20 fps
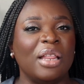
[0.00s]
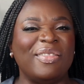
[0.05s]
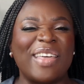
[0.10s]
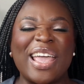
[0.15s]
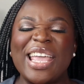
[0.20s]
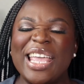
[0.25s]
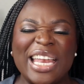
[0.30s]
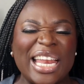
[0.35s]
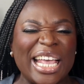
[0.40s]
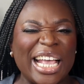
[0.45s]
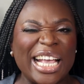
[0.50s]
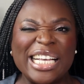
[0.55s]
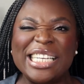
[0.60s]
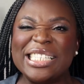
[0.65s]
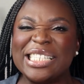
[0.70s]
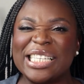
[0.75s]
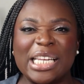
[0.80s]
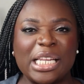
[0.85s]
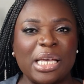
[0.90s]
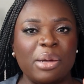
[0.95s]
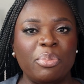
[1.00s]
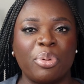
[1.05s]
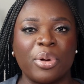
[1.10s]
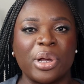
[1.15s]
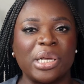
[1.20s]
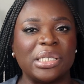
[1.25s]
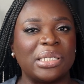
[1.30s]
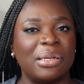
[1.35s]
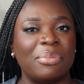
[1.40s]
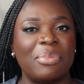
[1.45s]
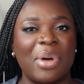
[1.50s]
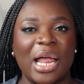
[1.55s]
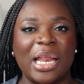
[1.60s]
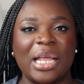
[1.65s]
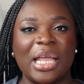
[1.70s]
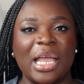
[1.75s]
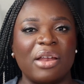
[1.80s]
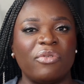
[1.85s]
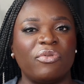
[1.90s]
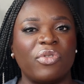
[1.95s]
They can easily bring
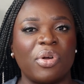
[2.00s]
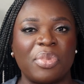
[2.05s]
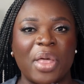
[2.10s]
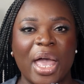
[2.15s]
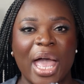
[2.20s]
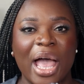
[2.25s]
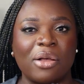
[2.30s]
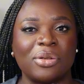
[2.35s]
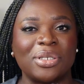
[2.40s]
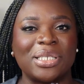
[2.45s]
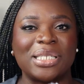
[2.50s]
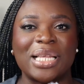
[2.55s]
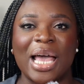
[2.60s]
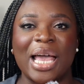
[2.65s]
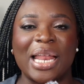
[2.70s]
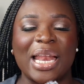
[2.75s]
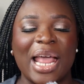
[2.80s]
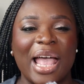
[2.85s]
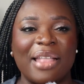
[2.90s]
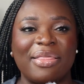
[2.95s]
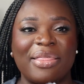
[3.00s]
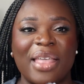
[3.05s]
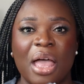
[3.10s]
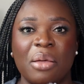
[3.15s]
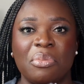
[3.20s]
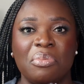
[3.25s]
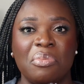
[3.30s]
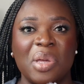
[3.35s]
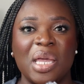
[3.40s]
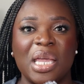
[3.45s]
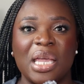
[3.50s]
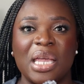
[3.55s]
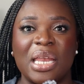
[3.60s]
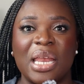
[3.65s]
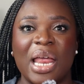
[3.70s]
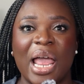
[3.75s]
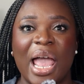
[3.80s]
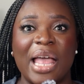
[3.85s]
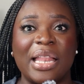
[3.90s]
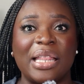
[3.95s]
somebody in from the outside at that
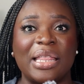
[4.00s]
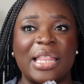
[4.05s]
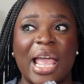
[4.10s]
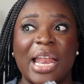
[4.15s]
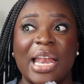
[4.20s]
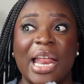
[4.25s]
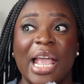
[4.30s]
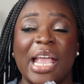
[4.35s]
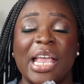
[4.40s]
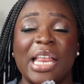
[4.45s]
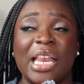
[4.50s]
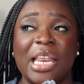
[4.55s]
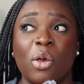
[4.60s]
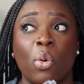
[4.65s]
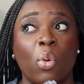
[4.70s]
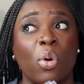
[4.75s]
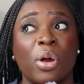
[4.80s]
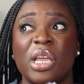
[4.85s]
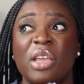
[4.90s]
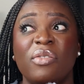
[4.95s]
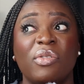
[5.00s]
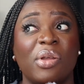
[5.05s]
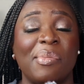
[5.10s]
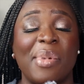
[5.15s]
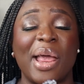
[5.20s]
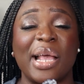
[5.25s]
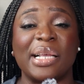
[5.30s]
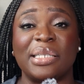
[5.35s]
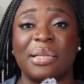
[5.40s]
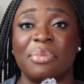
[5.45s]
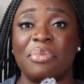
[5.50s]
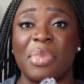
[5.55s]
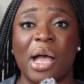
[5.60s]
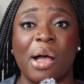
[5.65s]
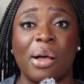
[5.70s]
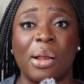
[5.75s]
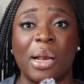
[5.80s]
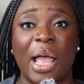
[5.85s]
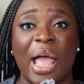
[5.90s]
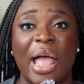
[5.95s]
mid, at that 80, or even max them
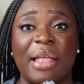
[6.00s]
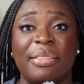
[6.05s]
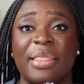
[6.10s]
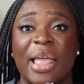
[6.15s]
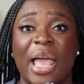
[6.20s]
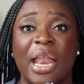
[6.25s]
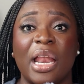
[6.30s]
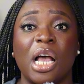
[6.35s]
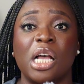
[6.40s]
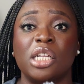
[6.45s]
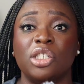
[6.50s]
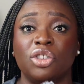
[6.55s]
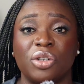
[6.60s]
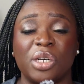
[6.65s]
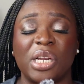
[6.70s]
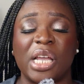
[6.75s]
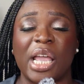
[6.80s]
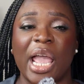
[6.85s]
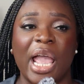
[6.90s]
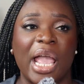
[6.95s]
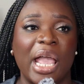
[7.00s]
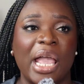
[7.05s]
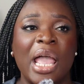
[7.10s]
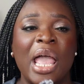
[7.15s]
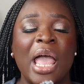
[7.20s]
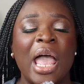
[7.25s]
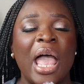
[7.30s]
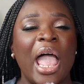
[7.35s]
out at that 100K.